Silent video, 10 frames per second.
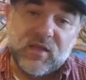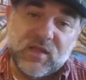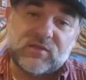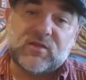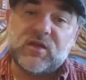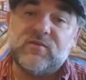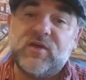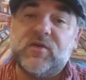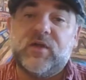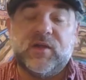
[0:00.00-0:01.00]
It's going to
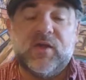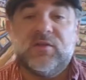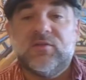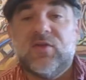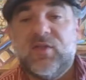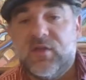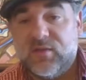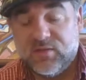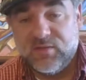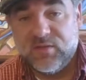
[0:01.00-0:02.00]
vary. And so
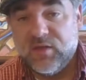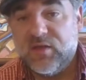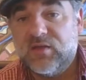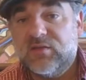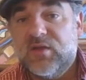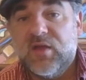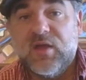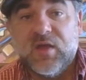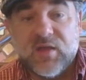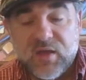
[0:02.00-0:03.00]
the thing is,
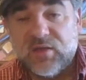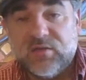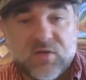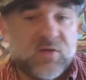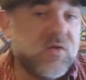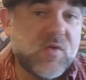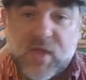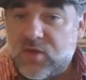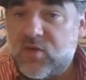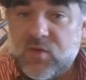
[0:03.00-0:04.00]
yes, you
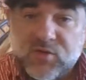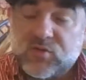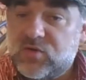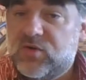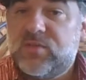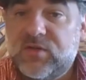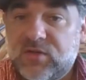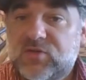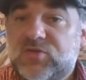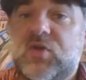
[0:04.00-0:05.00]
can go into tournaments
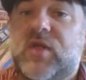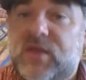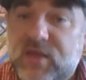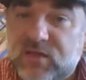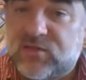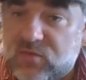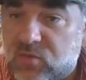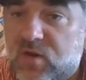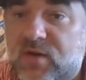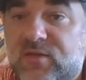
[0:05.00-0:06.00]
and show that, yes,
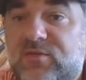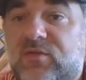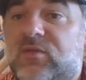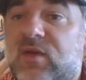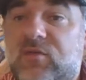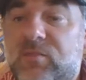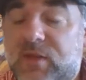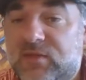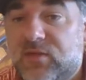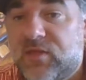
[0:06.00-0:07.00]
you are at a certain level
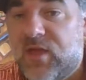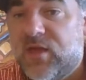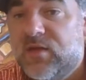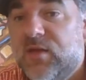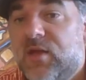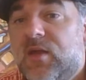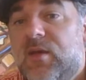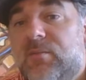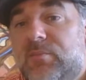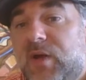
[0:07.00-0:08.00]
based on that.
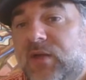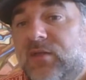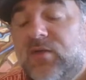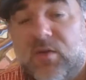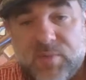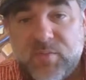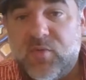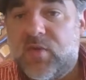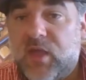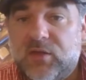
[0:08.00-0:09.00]
But there are people
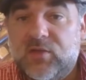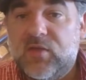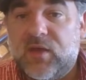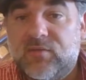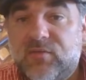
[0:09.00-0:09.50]
who can't do that.